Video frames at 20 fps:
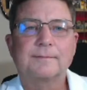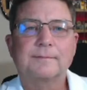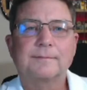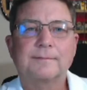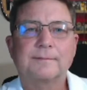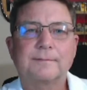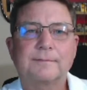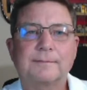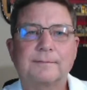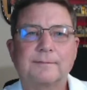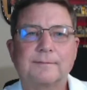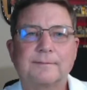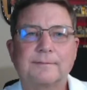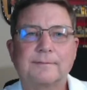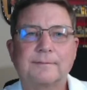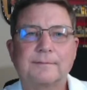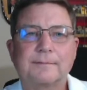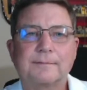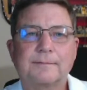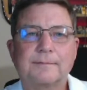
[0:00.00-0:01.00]

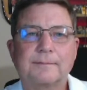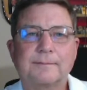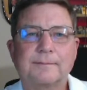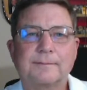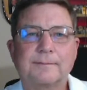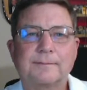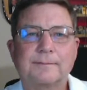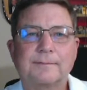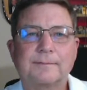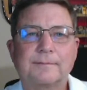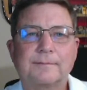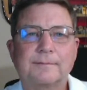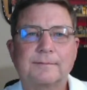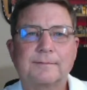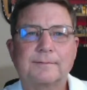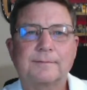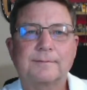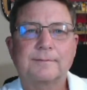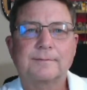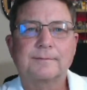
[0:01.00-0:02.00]

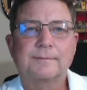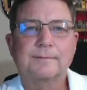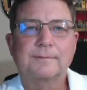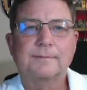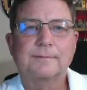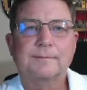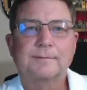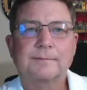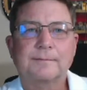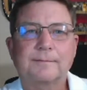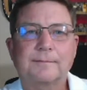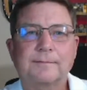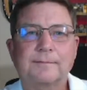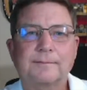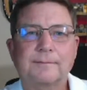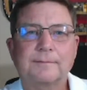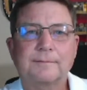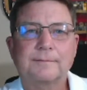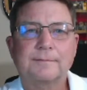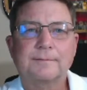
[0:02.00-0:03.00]

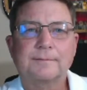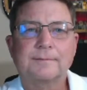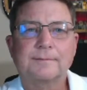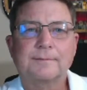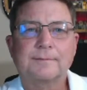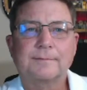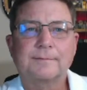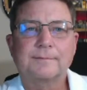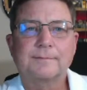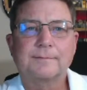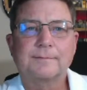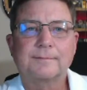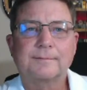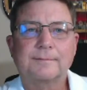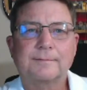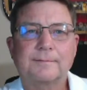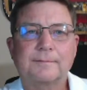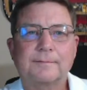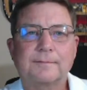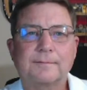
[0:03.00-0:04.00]

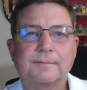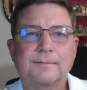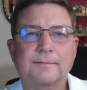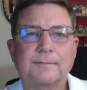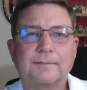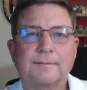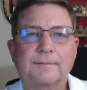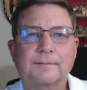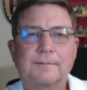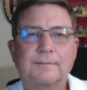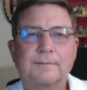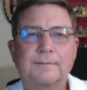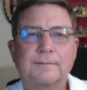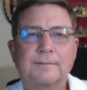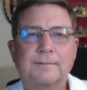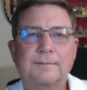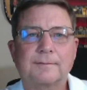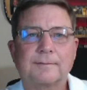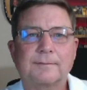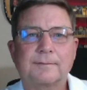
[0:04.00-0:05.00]

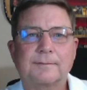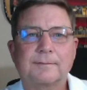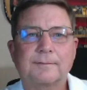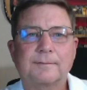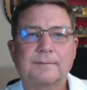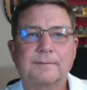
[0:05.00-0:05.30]
This person isn't speaking.